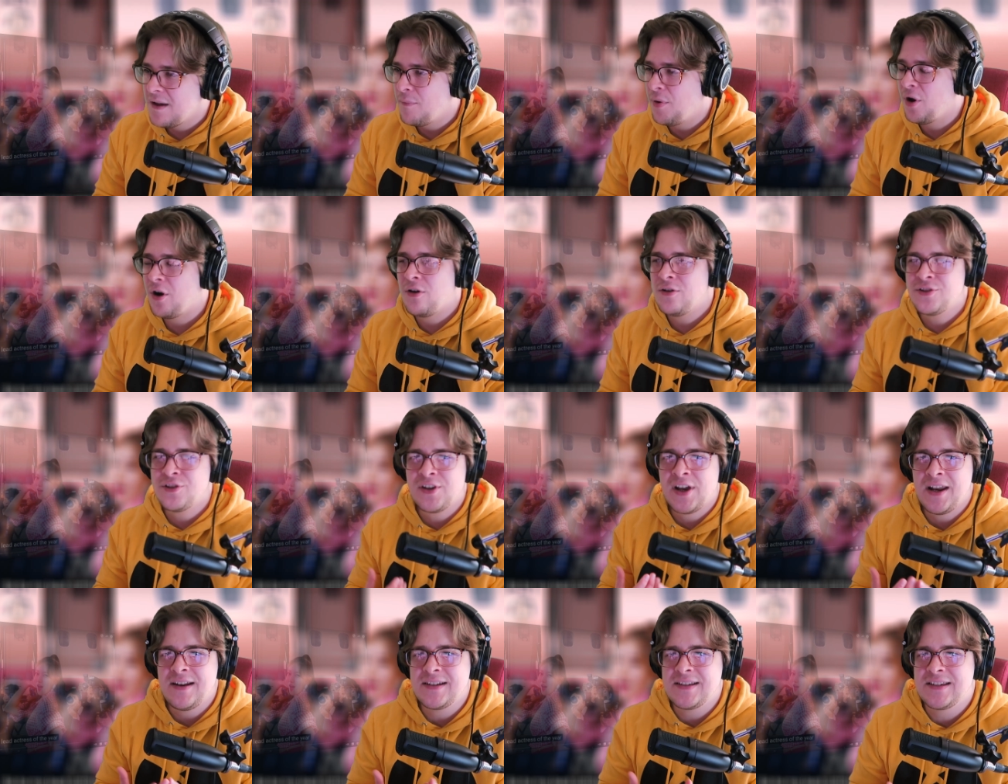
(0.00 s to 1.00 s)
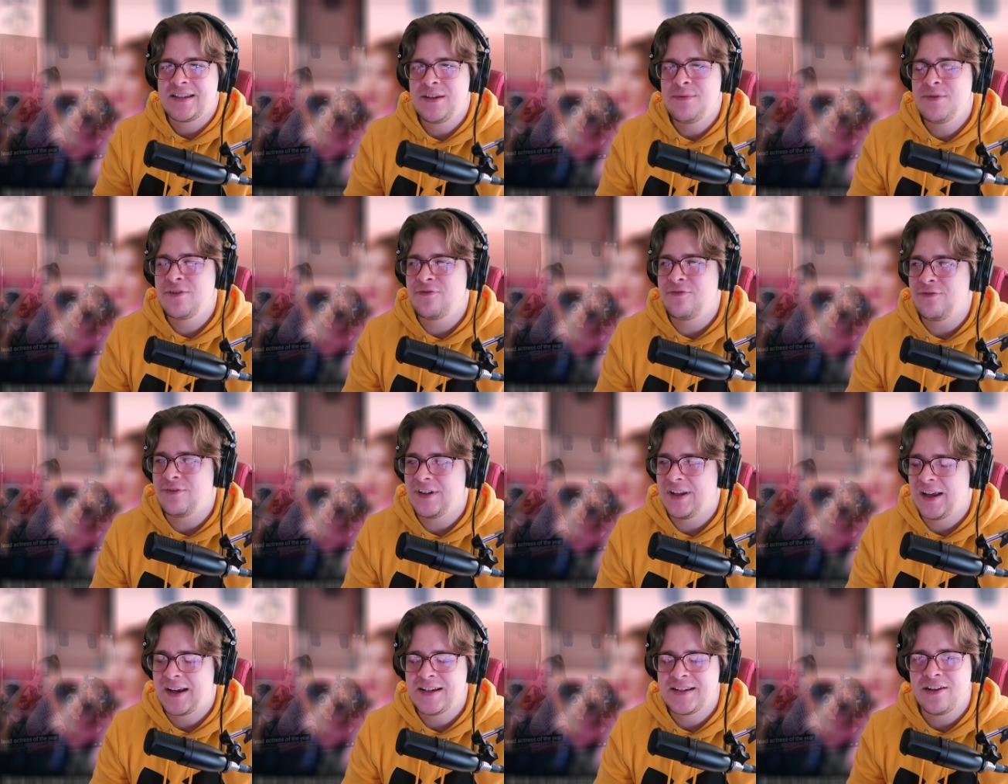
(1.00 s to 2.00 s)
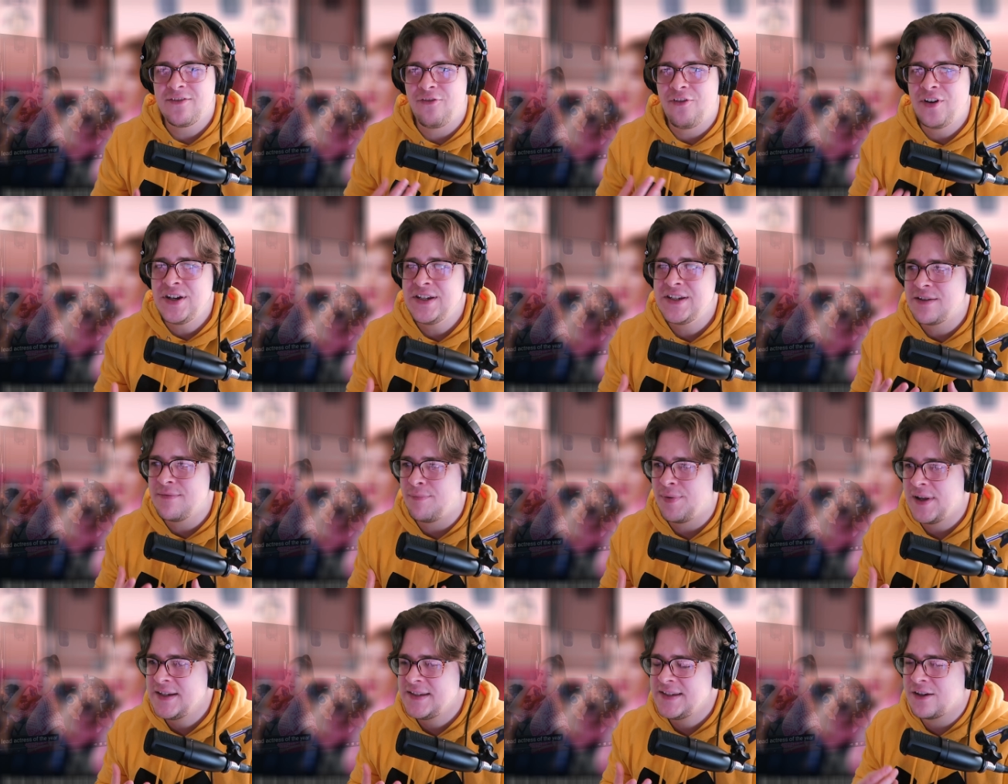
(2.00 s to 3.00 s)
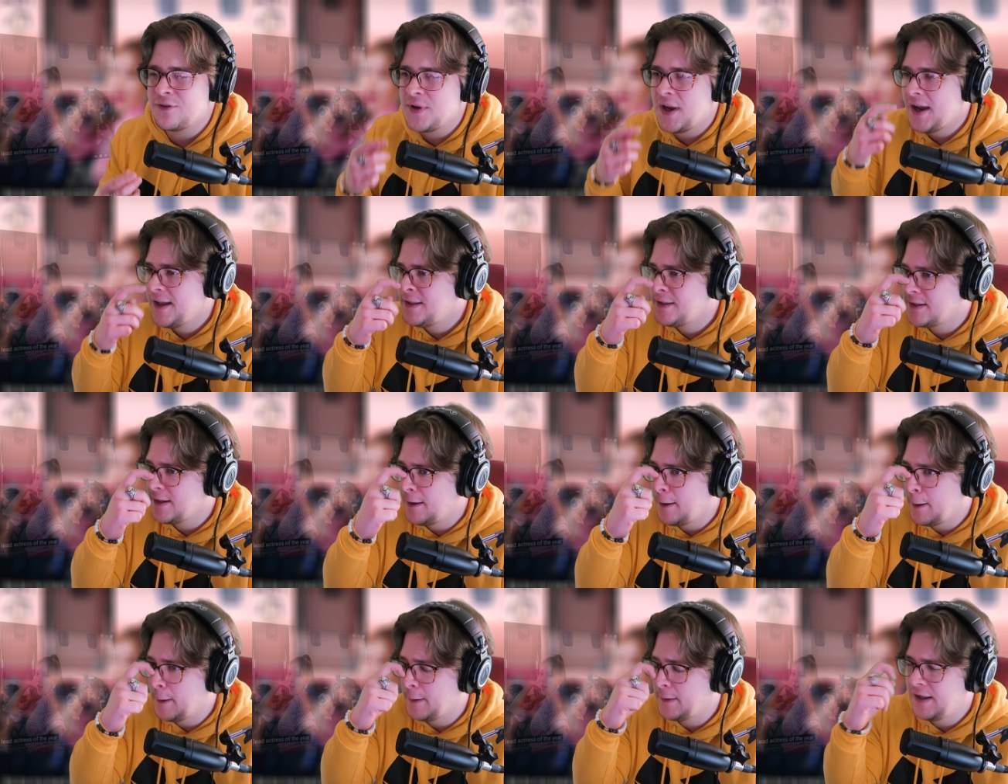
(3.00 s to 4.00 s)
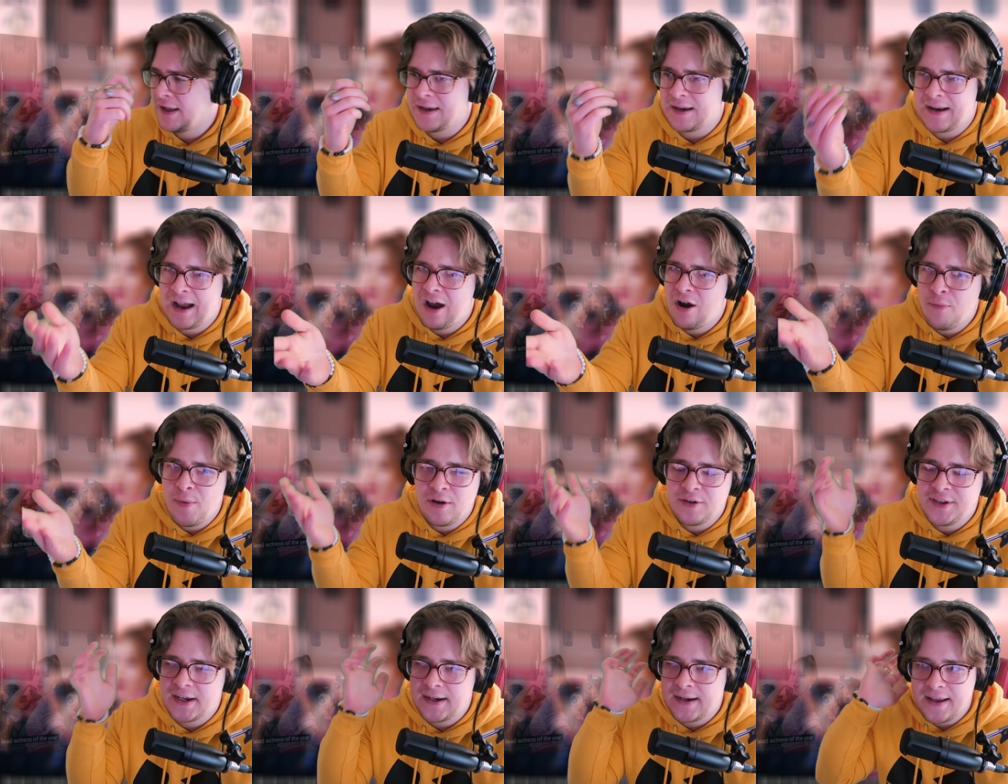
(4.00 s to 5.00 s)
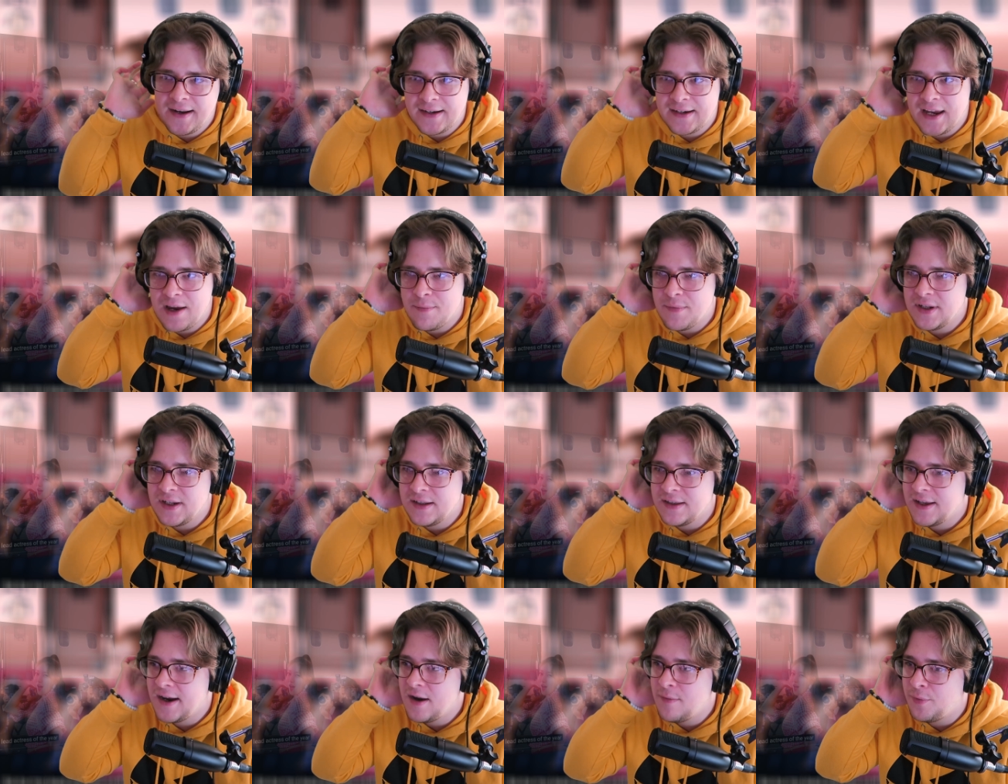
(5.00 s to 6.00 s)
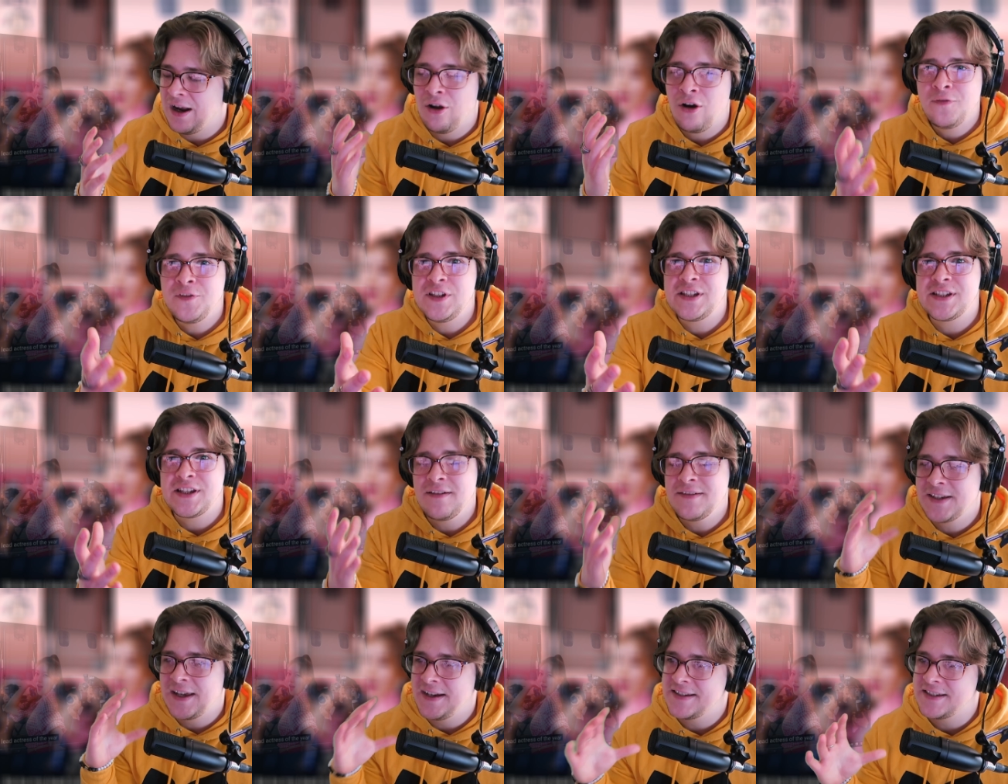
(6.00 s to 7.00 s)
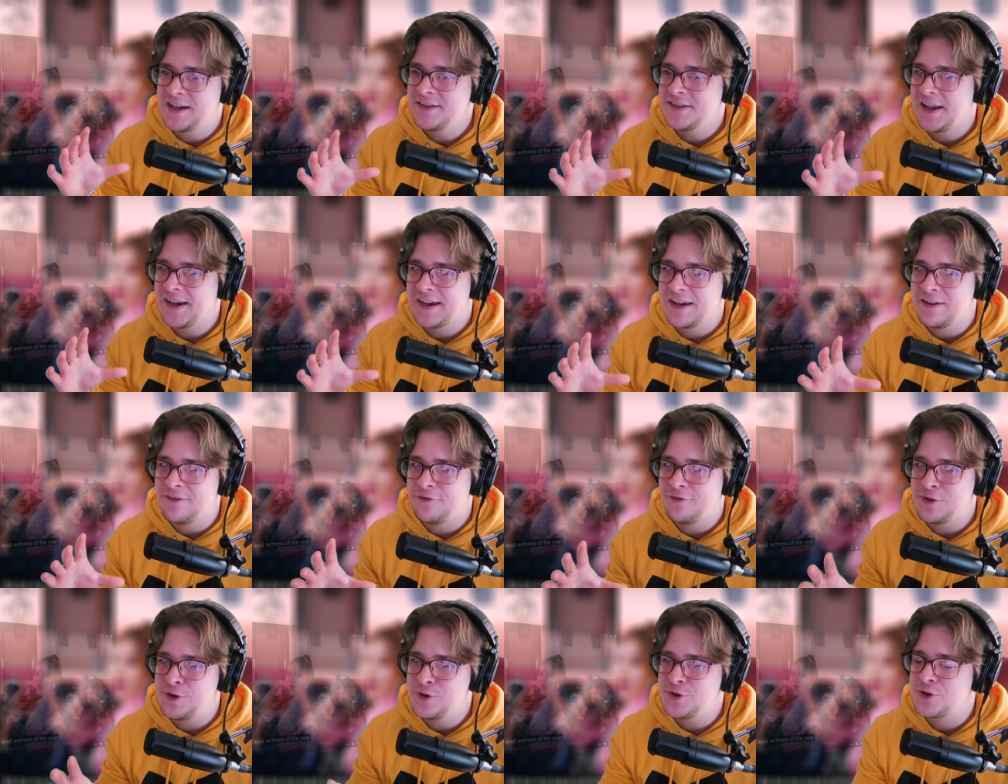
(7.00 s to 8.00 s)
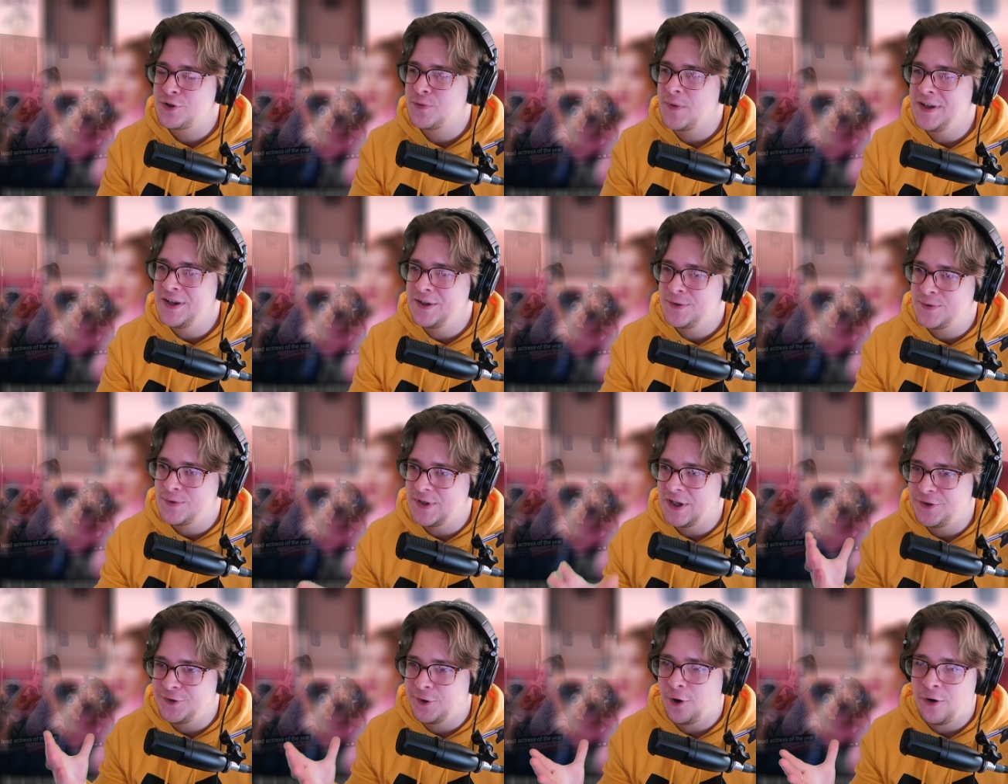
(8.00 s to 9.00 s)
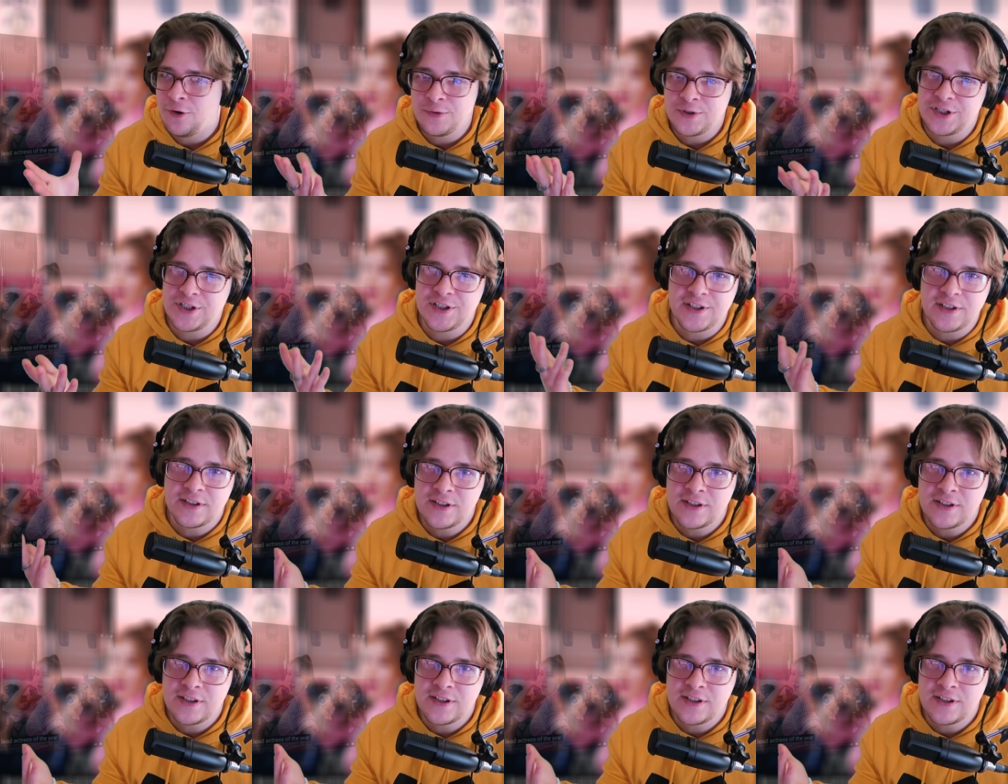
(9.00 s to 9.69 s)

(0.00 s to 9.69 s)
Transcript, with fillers: But also kind of seems, like I said, very simplistic. We had like a cowbell that kind of came in there. A lot of these sounds kind of sounds like if you just went into the DAW, which is